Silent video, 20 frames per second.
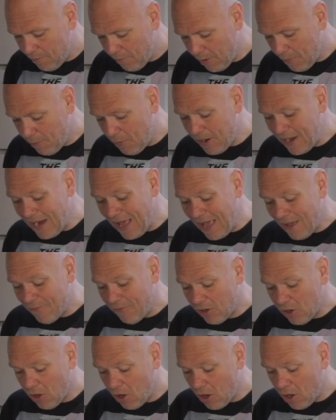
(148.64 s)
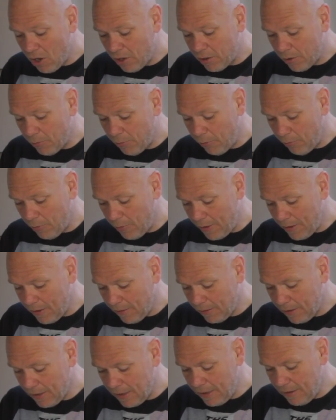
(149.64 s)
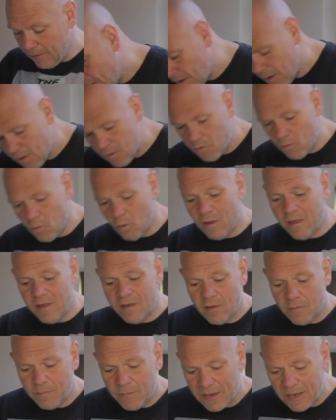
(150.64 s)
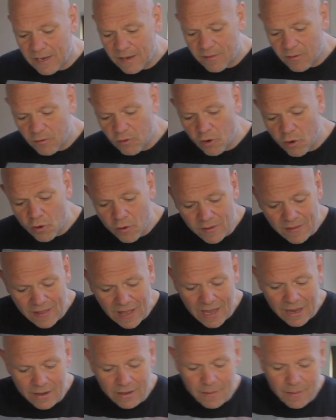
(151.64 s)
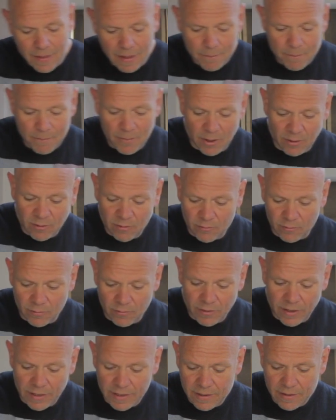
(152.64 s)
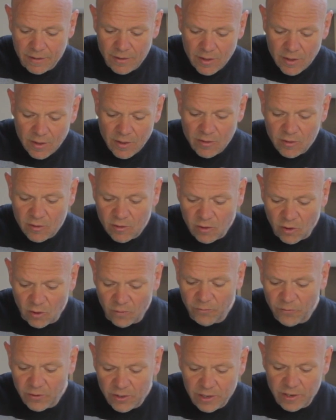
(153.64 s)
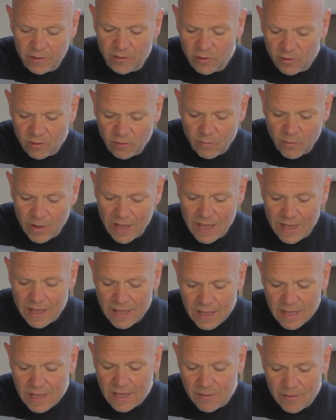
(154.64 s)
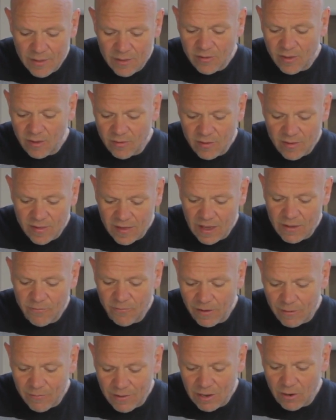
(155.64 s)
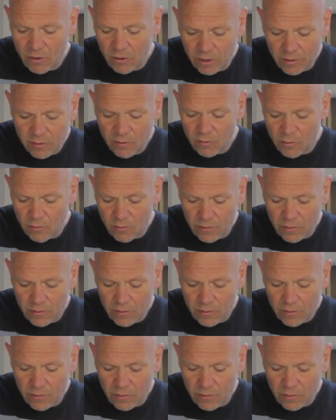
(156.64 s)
by putting avocado through it, okay? So all of this is beginning to cook down in that butter, alright? Soften and sweat, and this doesn't take very long at all,